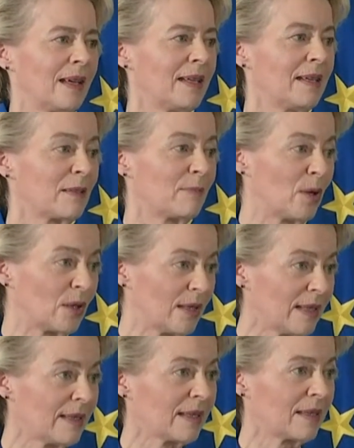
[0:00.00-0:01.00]
it is a
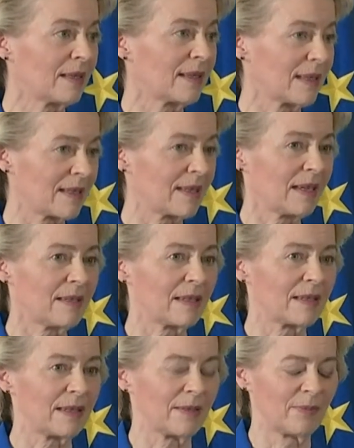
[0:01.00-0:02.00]
political
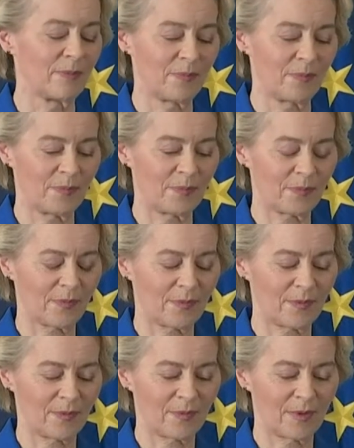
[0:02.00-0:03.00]
necessity.
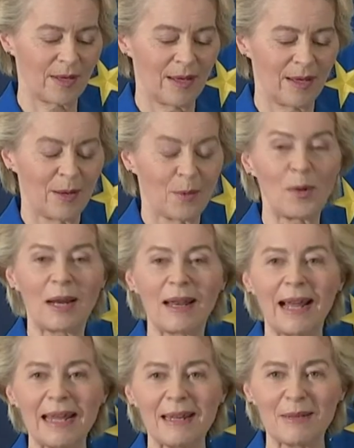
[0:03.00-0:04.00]
We're
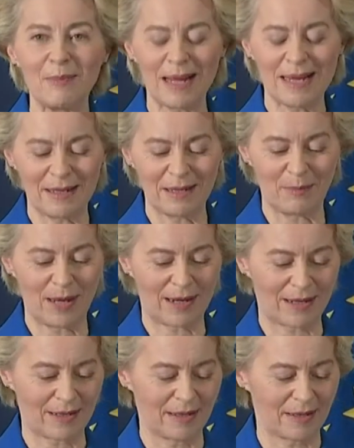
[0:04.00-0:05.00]
like-minded
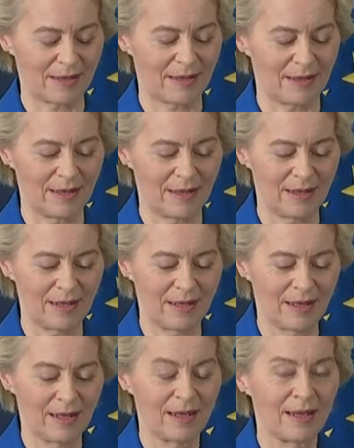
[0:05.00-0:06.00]
partners.
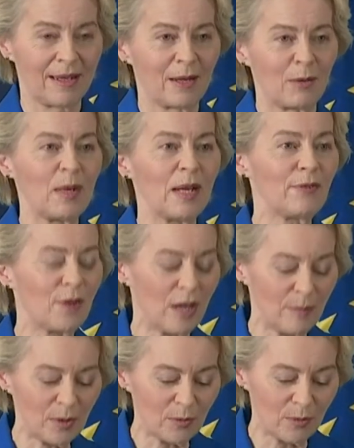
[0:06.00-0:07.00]
We have
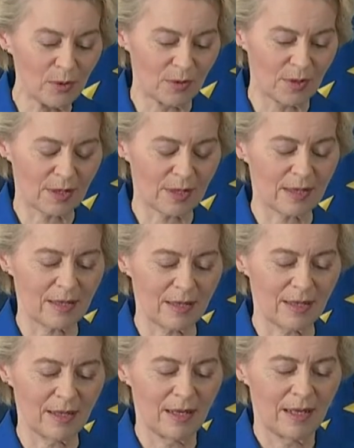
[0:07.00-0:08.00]
common roots.
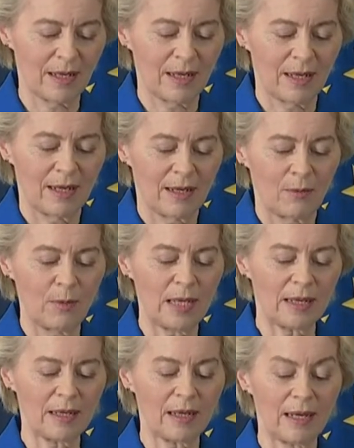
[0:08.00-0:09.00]

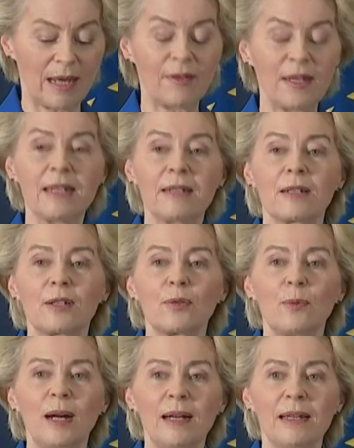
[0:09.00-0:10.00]
We have an
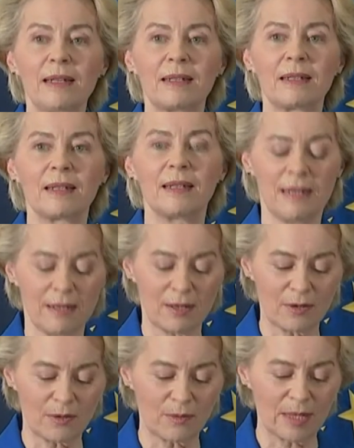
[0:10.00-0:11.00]
intertwined
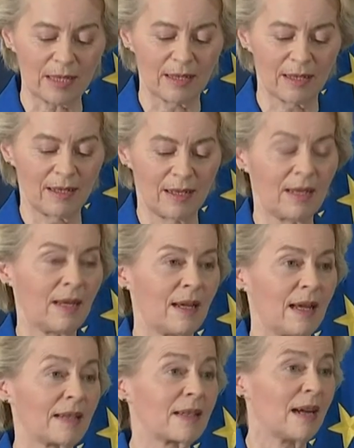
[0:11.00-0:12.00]
history
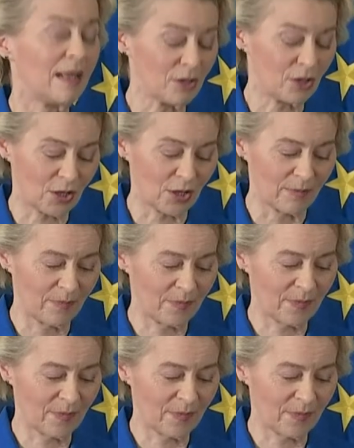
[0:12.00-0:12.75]
and culture.